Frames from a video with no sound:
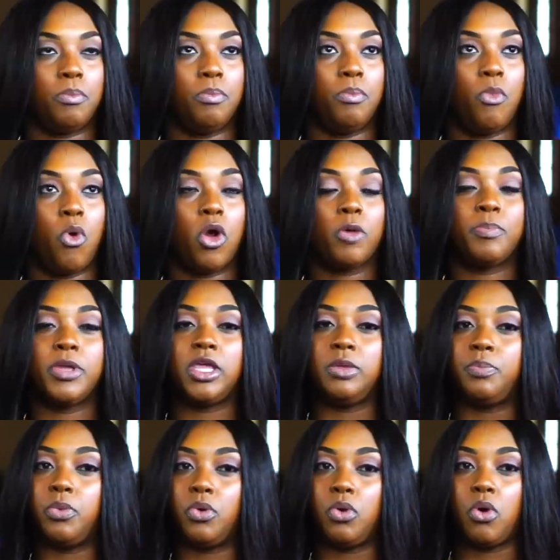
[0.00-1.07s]
More
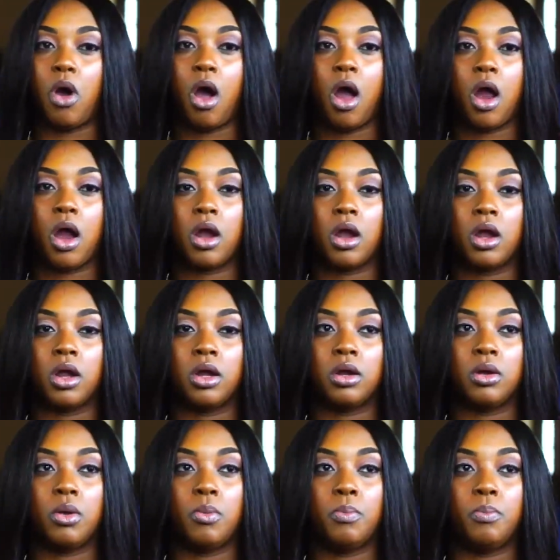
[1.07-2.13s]
people are